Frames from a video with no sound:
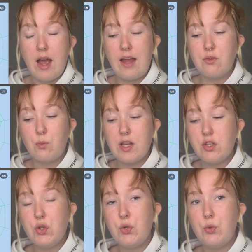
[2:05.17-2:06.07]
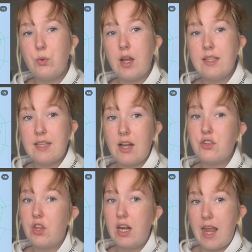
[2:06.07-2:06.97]
and when you attach
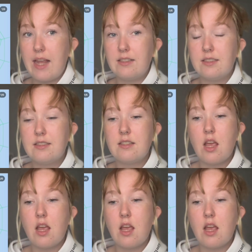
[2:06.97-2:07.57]
the legs,